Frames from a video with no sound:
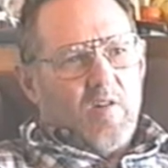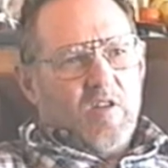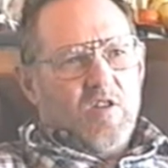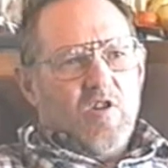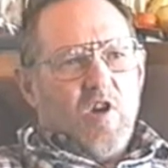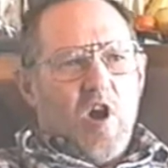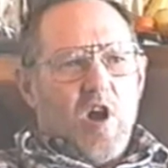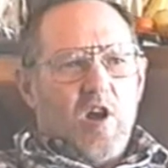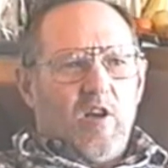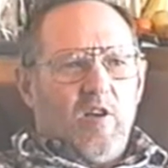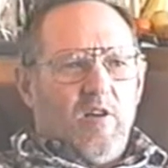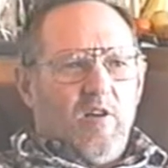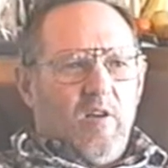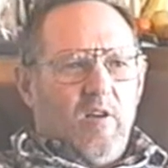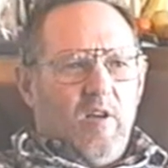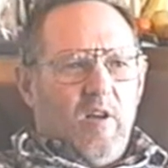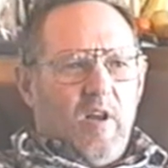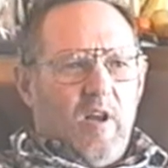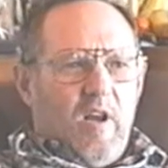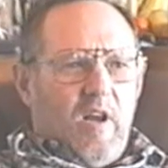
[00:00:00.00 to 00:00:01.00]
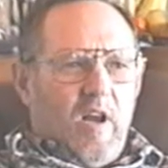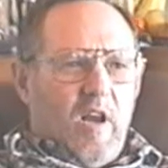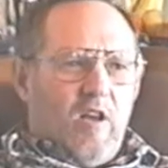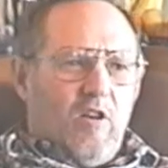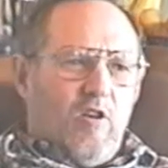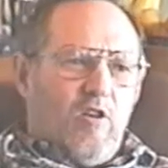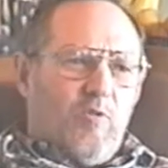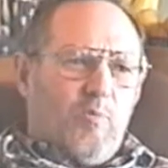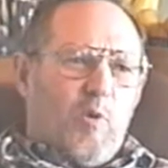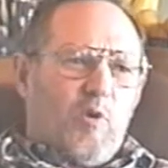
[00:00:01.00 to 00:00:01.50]
I was talking,
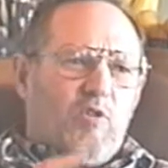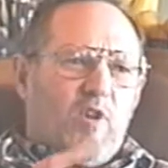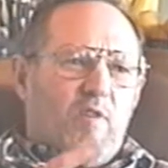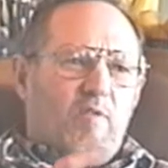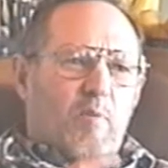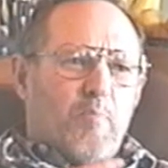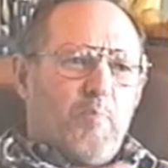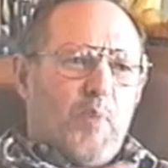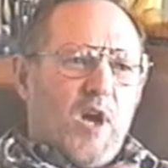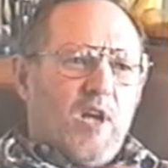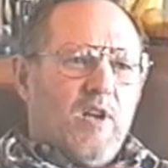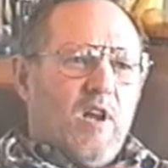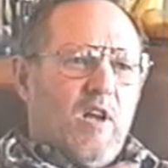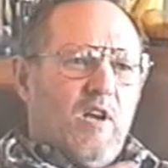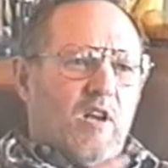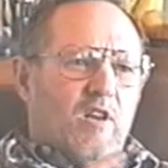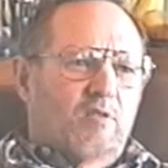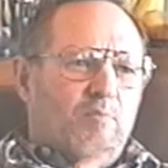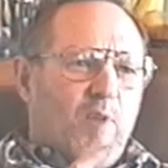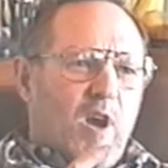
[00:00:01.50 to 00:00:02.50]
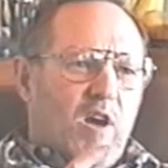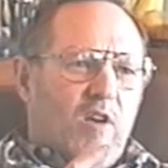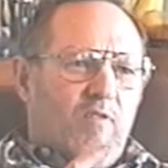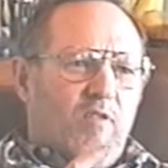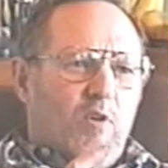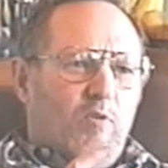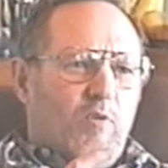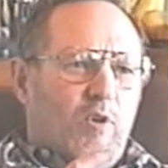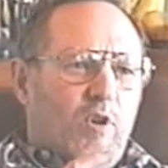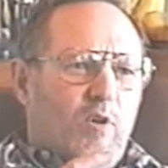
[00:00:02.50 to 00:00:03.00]
and you're supposed to have a button on this
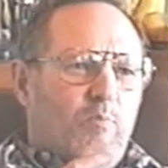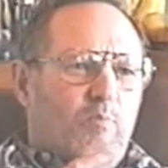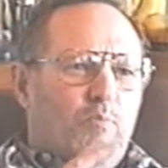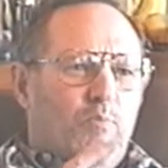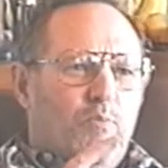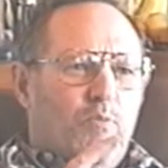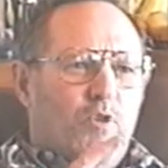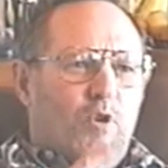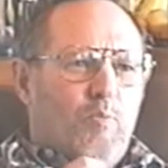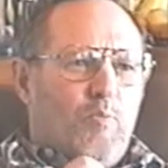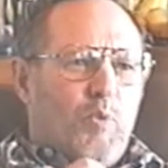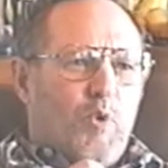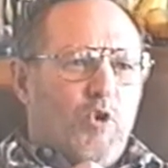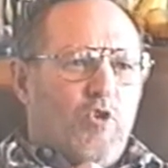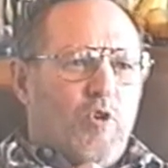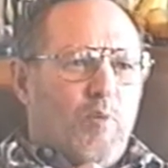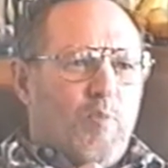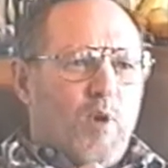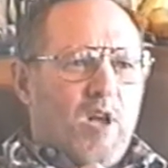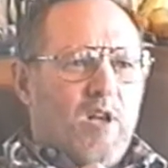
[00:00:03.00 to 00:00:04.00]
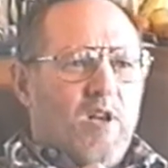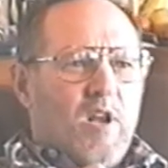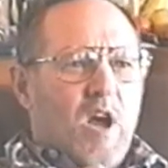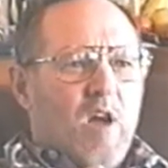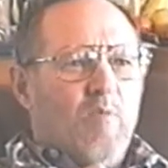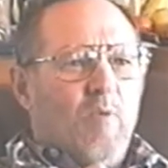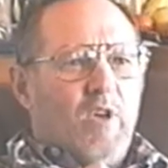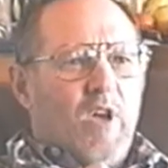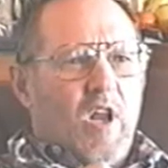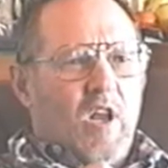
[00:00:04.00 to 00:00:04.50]
microphone. When you push the button
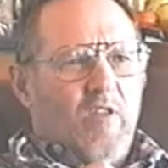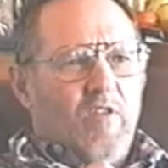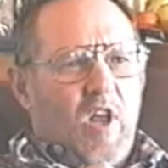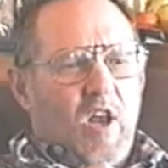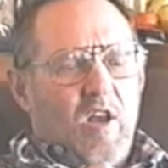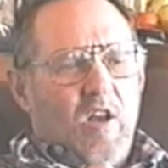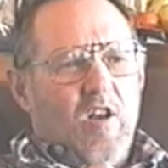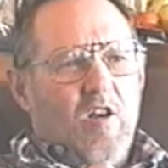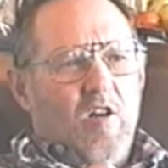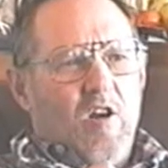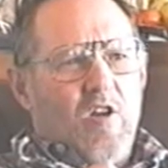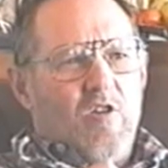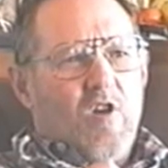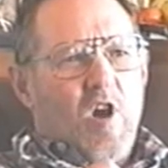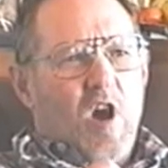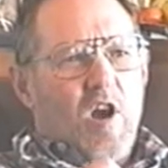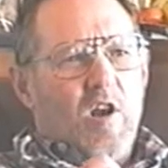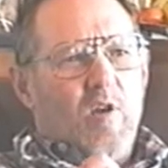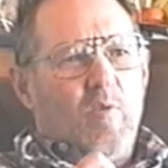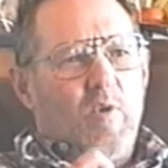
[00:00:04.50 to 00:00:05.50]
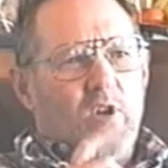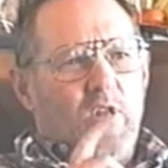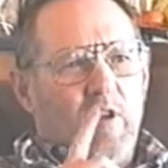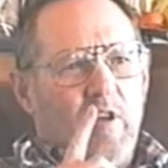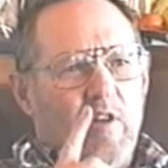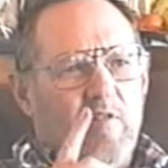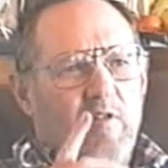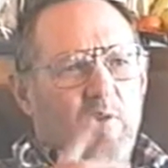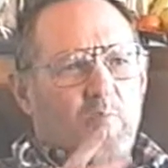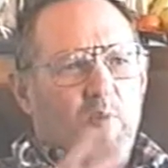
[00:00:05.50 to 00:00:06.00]
down, when they can hear you talking. When you
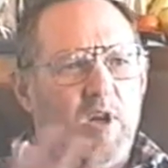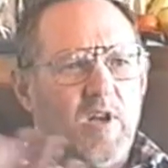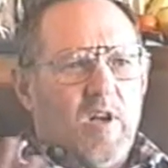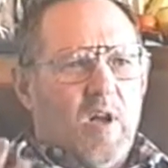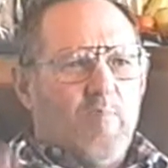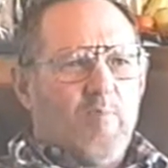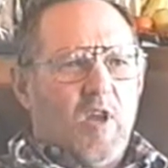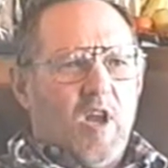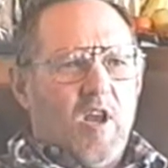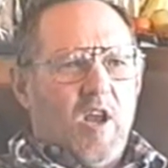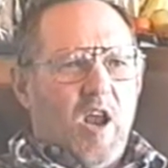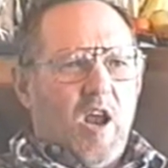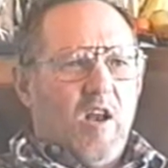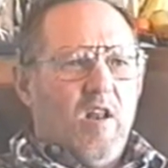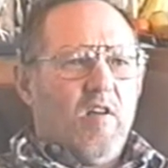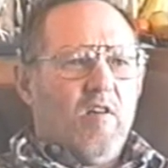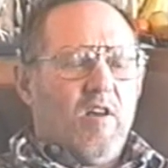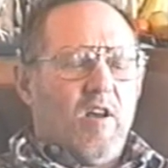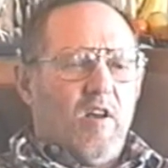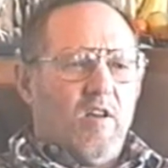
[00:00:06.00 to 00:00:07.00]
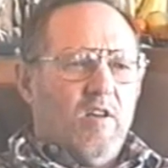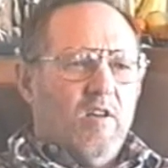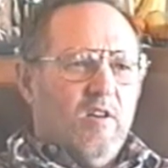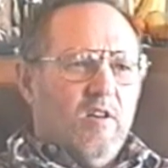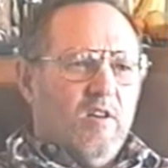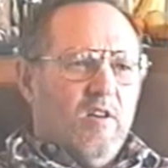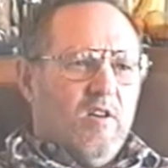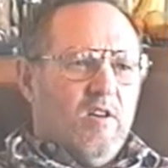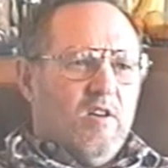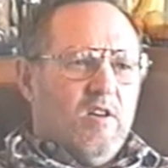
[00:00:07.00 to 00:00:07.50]
leave the button up, they can't hear you.
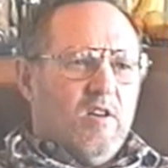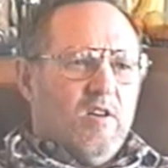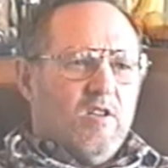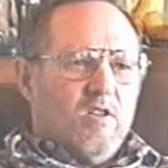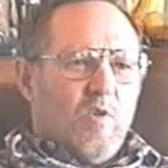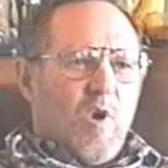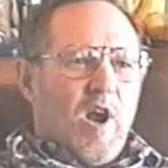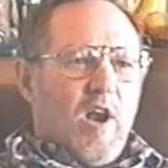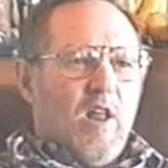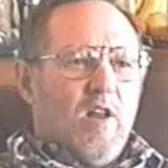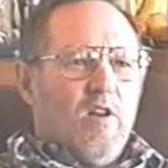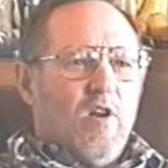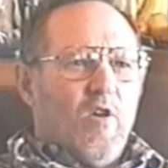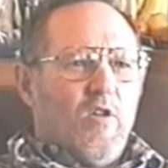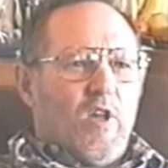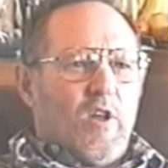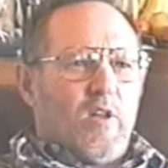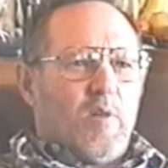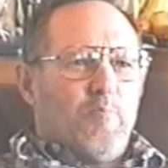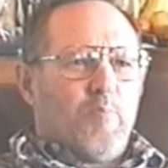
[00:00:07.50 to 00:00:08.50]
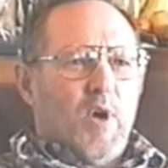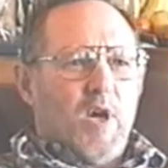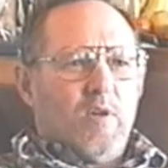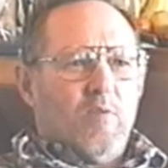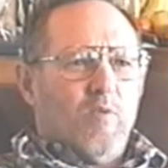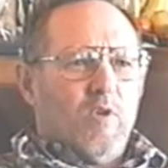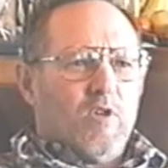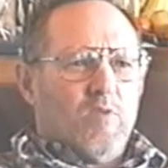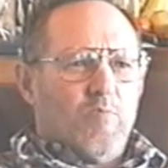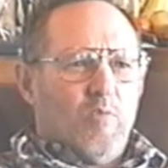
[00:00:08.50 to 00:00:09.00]
So I didn't know that the
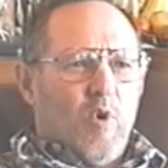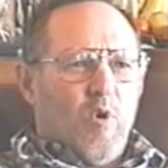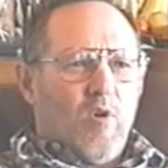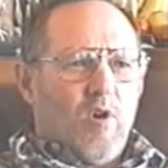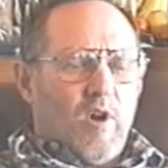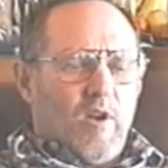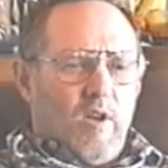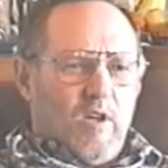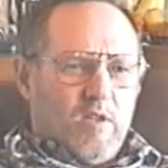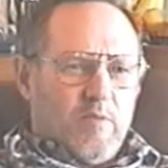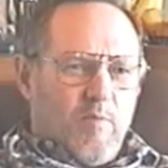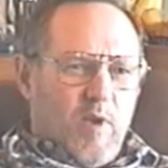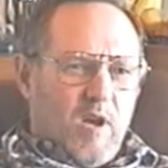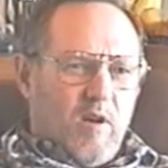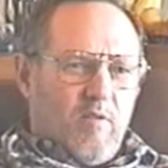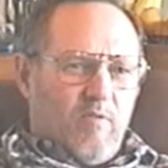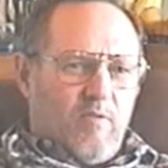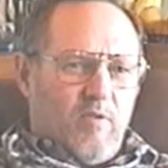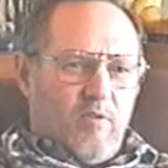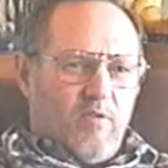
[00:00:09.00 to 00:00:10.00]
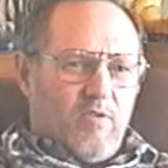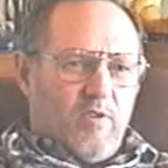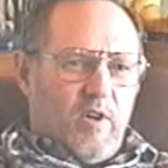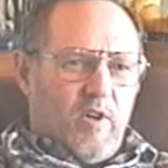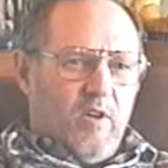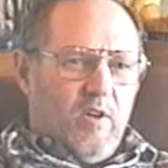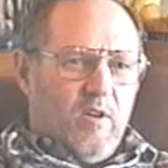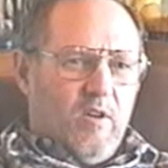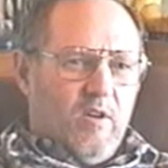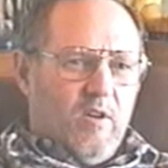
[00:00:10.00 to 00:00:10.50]
button was broke on this microphone,
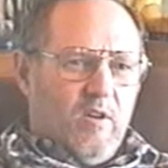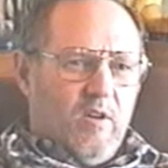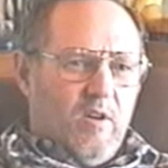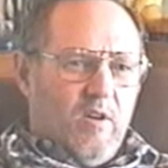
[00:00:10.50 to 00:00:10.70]
see?